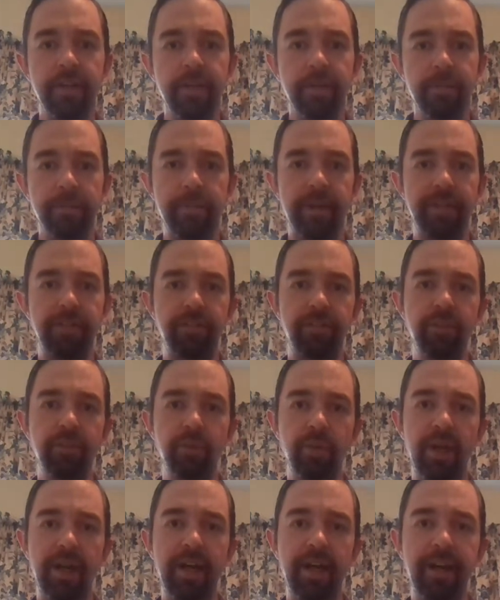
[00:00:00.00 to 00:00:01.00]
my
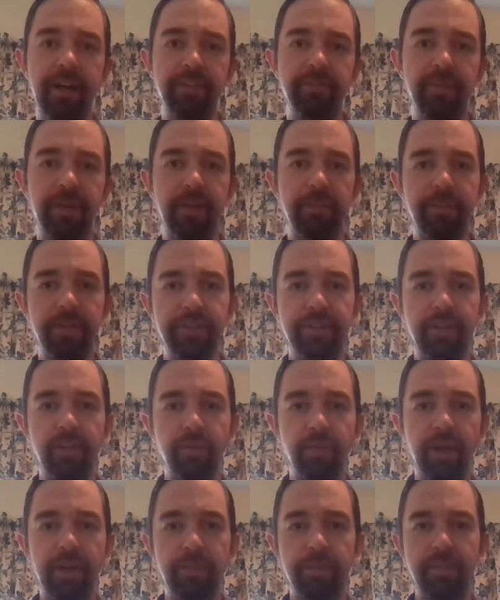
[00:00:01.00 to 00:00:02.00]
2 eyes, my ability to
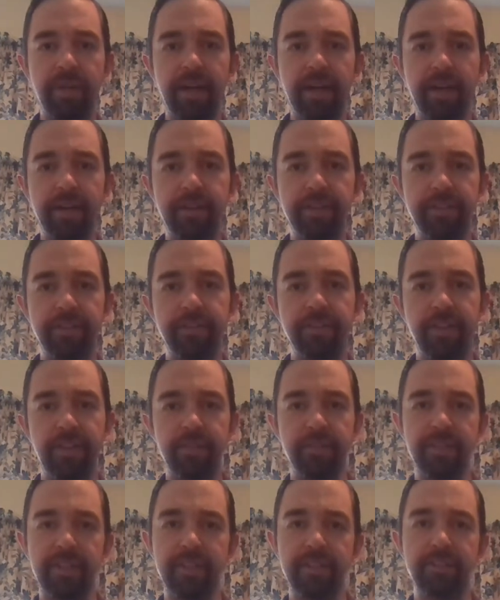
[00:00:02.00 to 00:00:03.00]
run a mile in 10
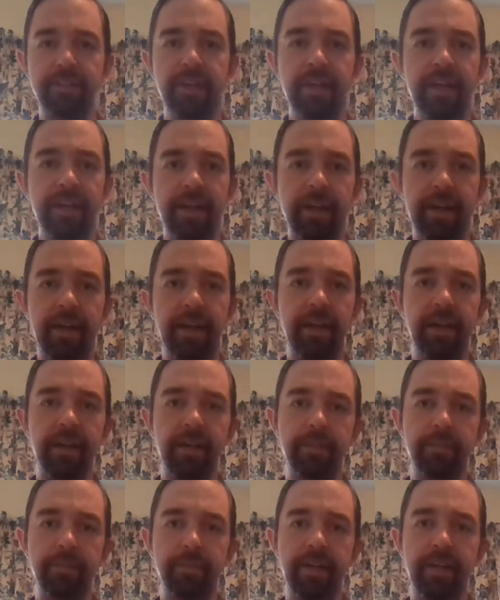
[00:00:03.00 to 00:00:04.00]
minutes,
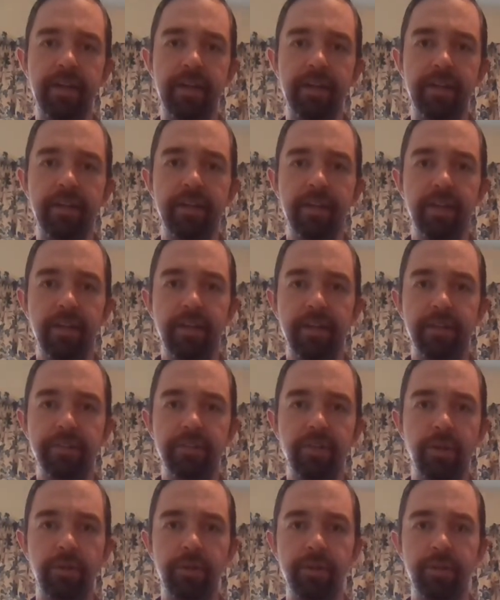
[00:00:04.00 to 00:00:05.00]
and my
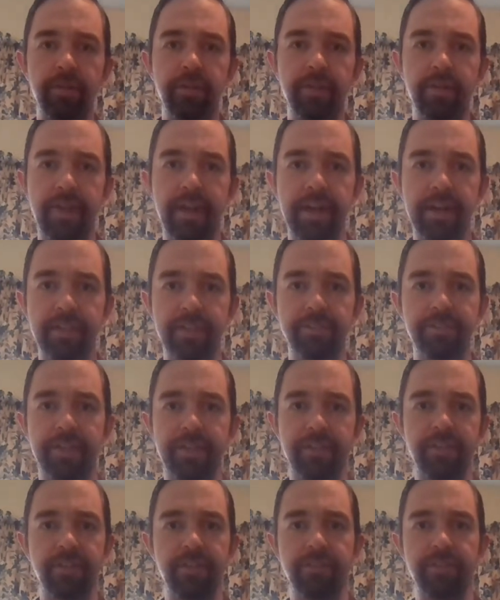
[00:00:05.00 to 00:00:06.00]
total lack of any sense